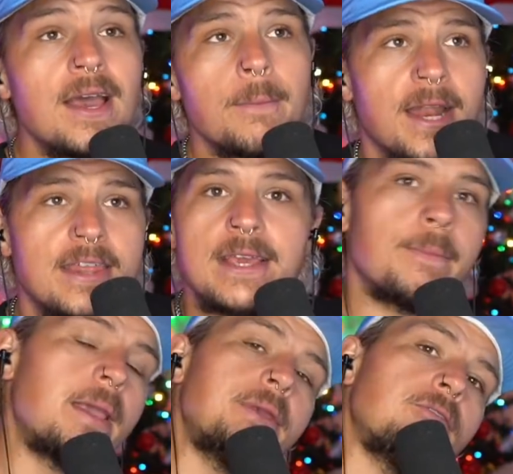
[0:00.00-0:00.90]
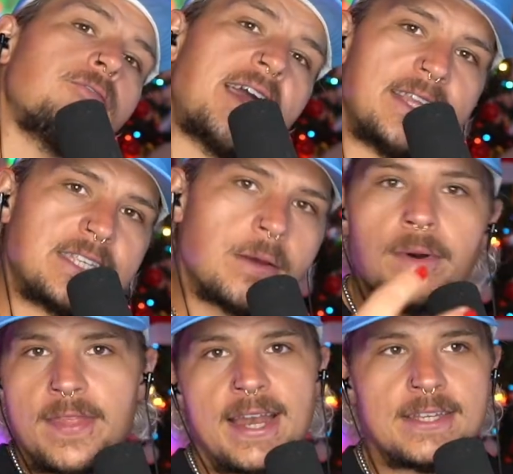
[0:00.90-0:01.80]
but I think maybe finding someone
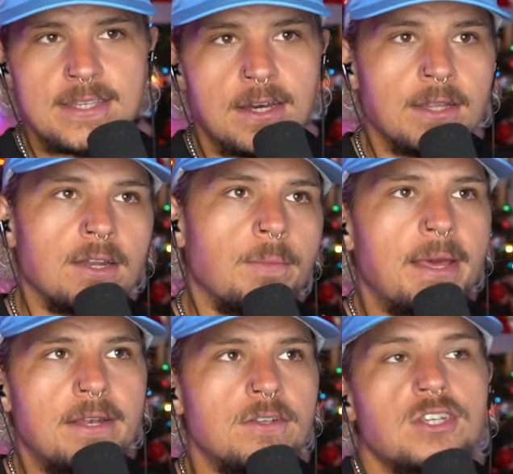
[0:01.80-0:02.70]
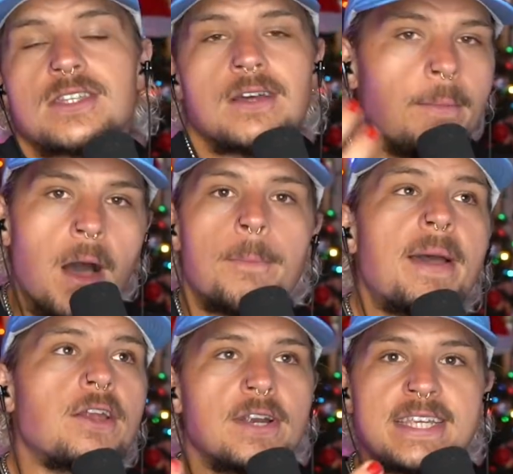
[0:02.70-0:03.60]
that is a little bit just a, a
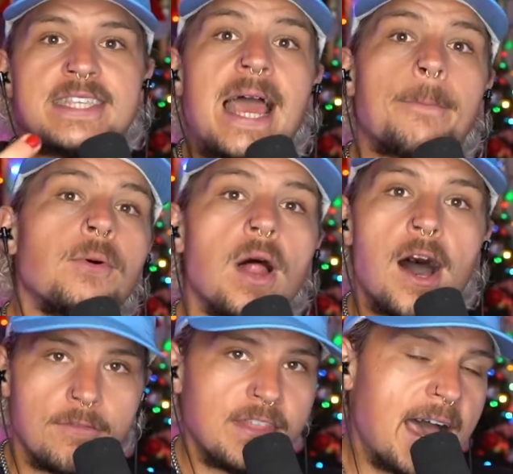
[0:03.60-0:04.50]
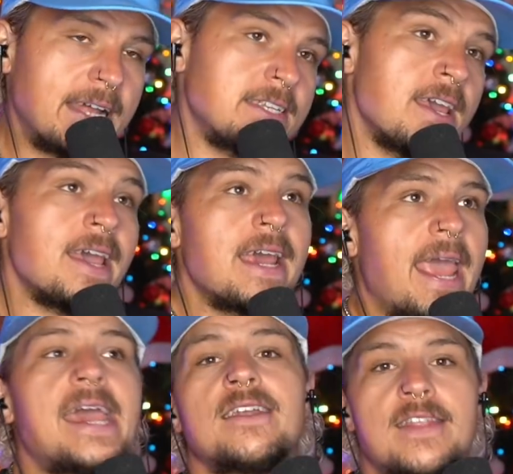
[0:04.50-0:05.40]
better example of that
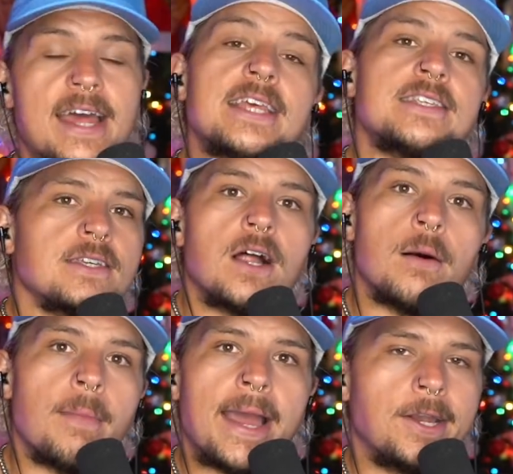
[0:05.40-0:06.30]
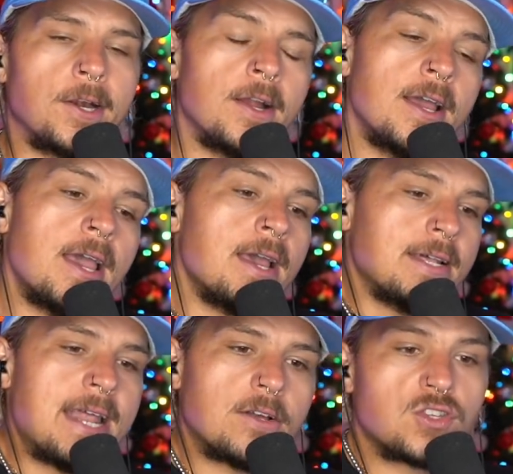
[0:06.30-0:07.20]
and that isn't a minor.
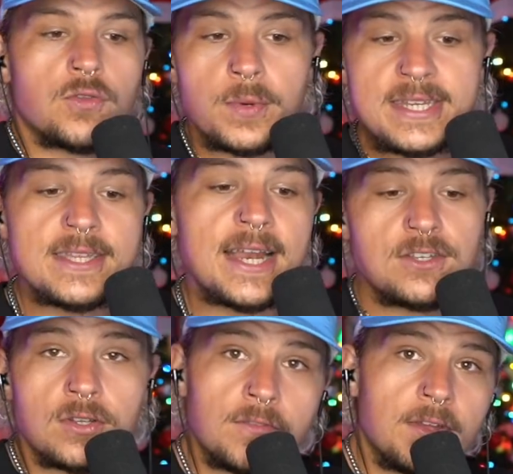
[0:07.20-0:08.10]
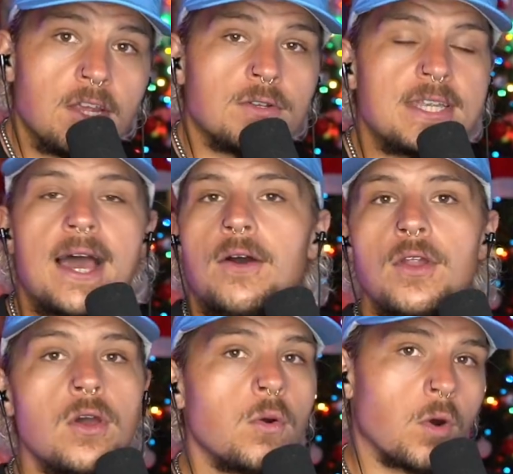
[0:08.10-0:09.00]
Now, so the reason that I took the video down
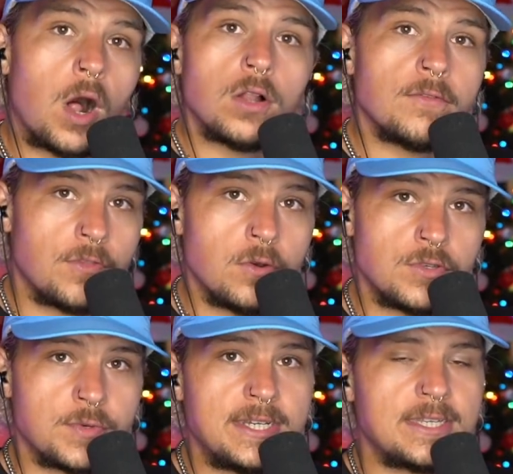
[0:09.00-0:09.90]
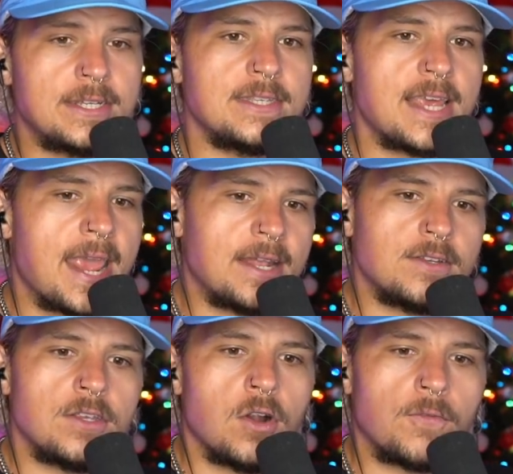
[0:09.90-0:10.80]
were all of those reasons. And,
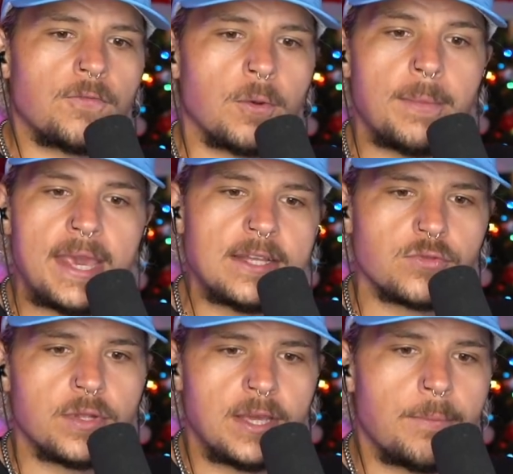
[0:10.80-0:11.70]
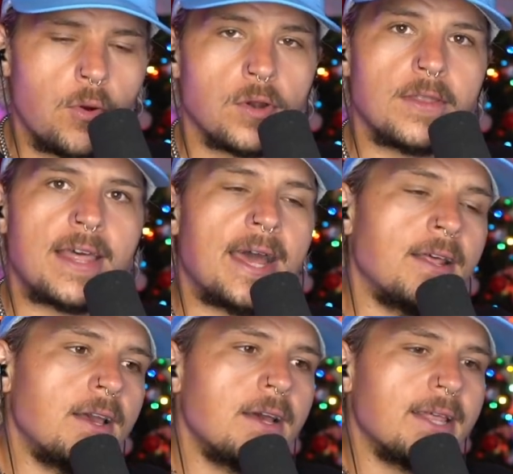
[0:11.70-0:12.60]
you know, for me, it's really important that,
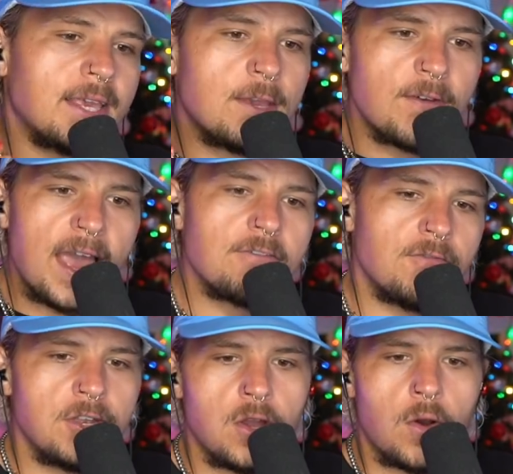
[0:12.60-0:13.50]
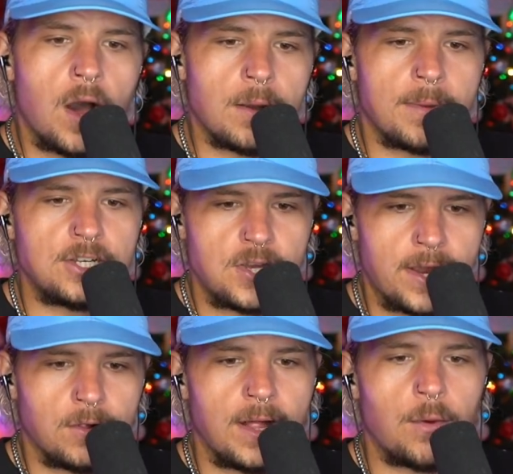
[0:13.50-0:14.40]
like, if I have a video on my
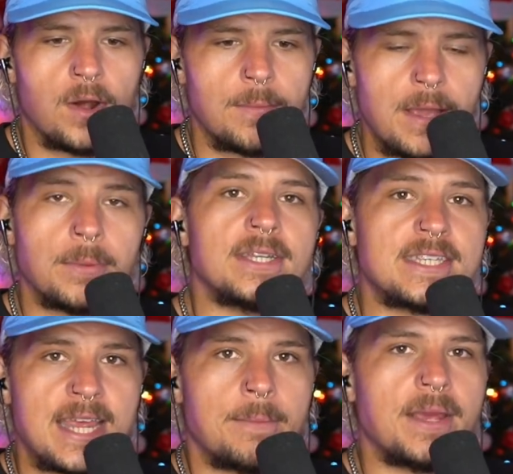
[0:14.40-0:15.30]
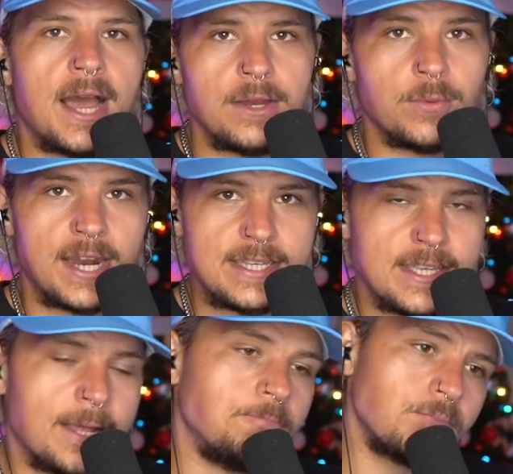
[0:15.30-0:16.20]
channel, I want to be able to stand behind what I
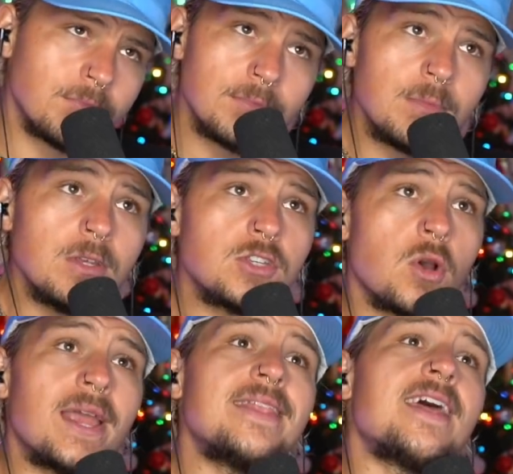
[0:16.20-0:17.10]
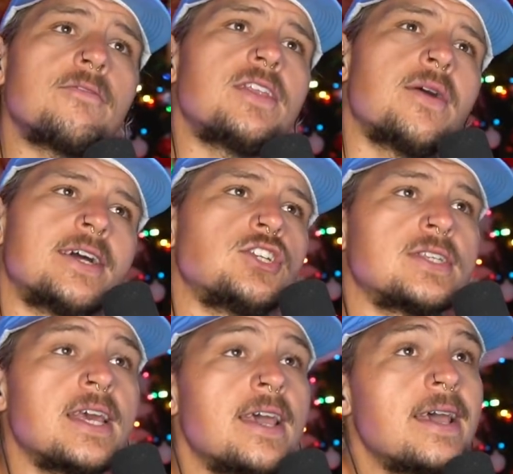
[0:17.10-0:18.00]
said. So in that video, I
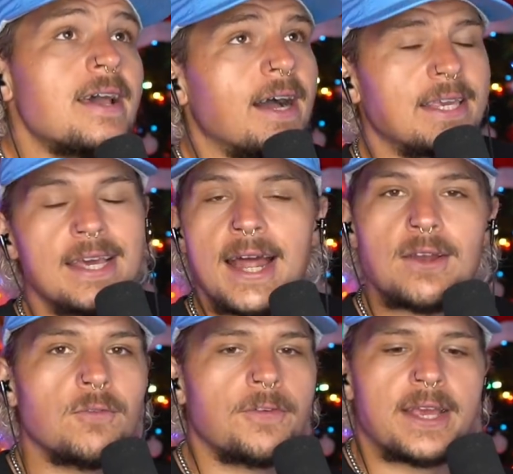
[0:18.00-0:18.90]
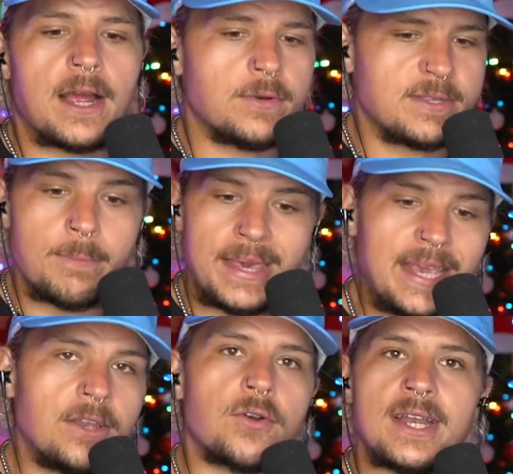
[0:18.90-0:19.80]
just, again, I don't feel like I was
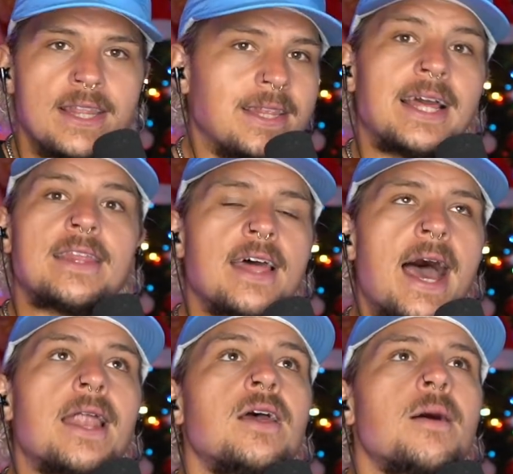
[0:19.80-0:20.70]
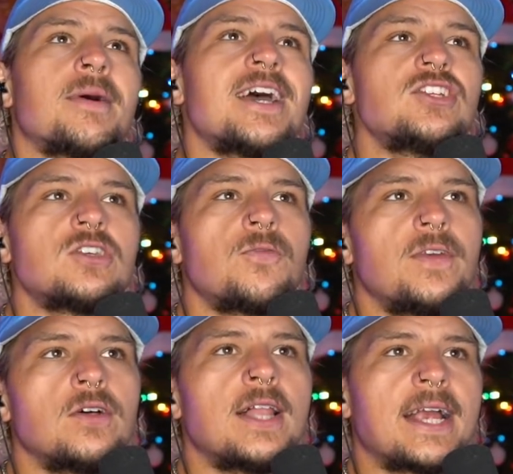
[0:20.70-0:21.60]
mean or anything like that, but I just
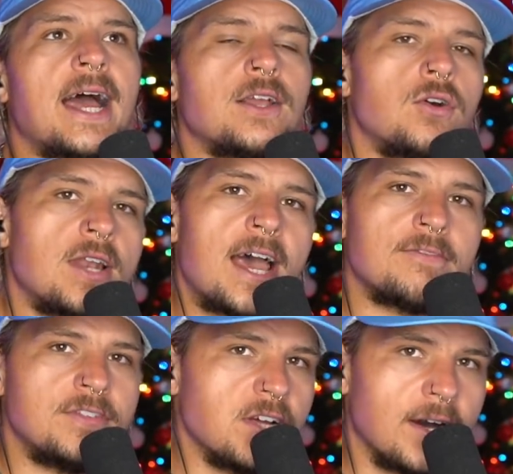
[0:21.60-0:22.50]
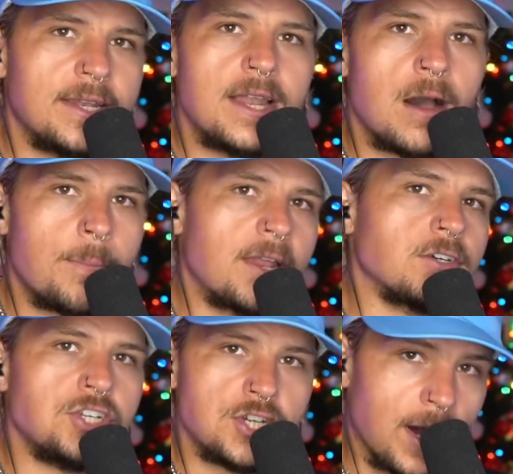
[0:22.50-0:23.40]
feel like I could have done a better
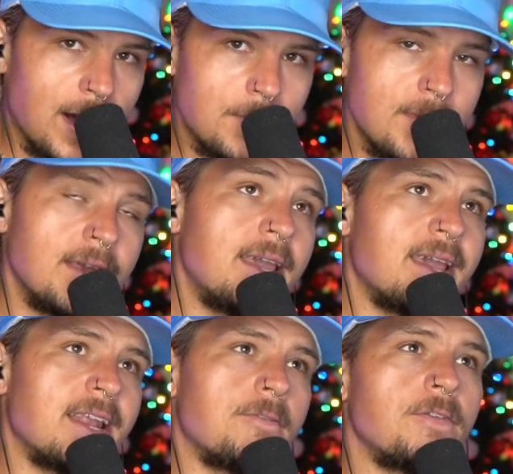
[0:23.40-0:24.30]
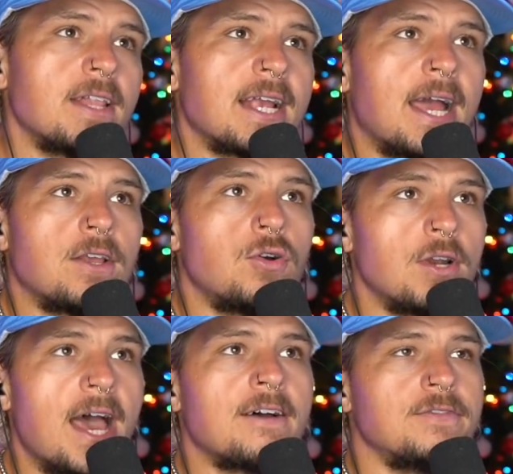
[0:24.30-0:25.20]
job. And I feel like I could
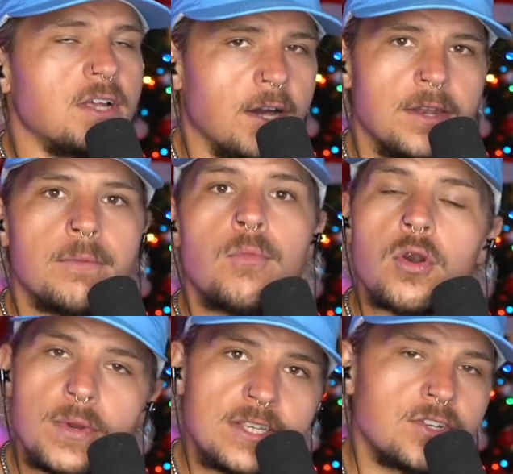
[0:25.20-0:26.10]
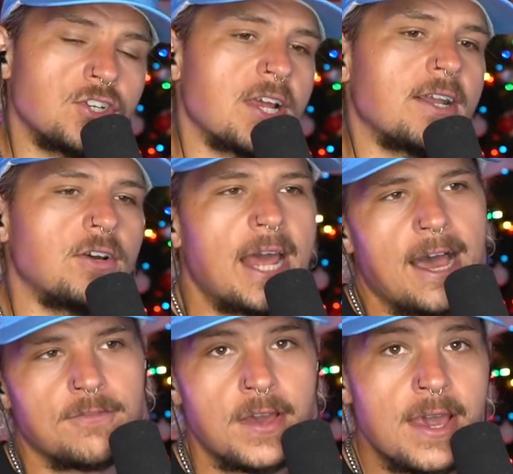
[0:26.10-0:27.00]
have done more research. I could
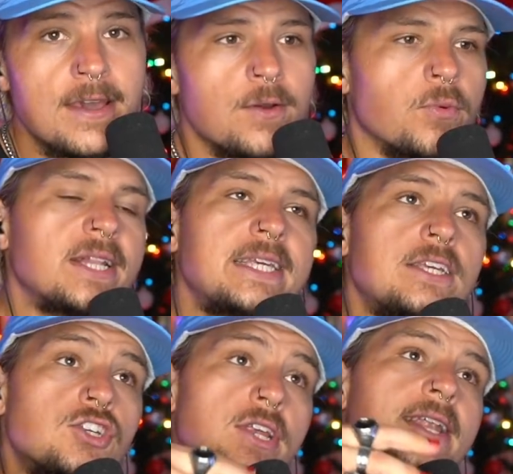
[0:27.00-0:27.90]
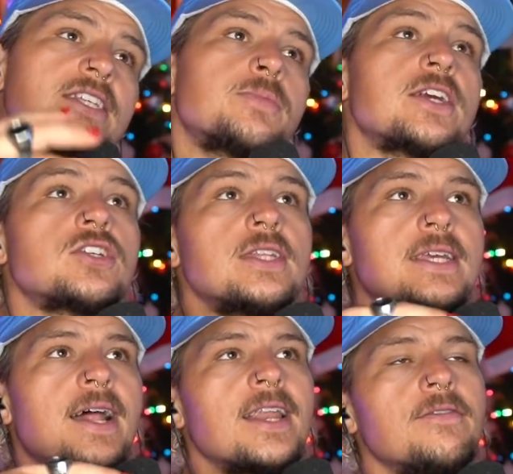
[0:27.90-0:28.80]
have really, and especially
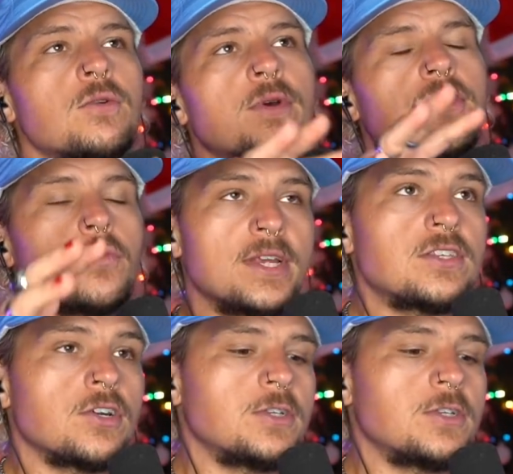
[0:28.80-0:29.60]
not even with the research,